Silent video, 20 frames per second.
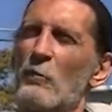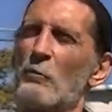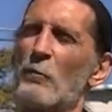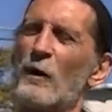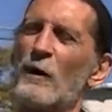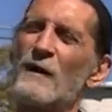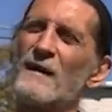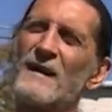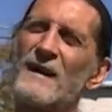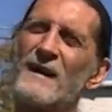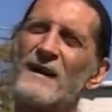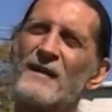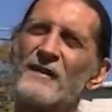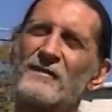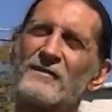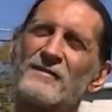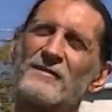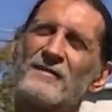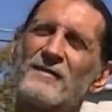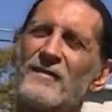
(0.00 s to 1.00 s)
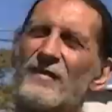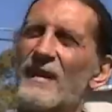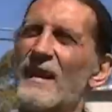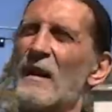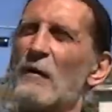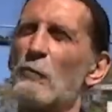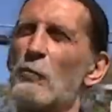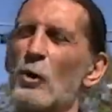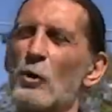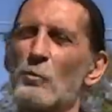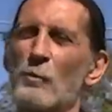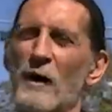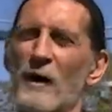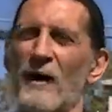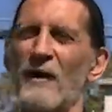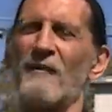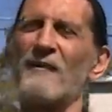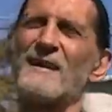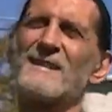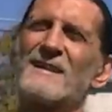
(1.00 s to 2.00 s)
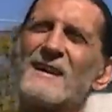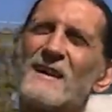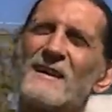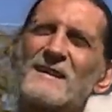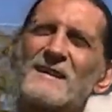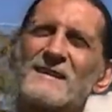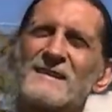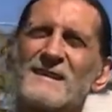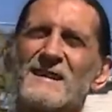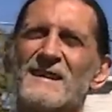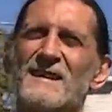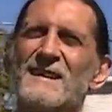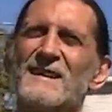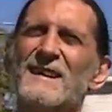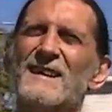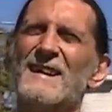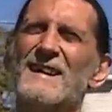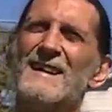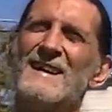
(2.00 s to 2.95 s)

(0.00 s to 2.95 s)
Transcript: burn down that broke my heart right there because uh,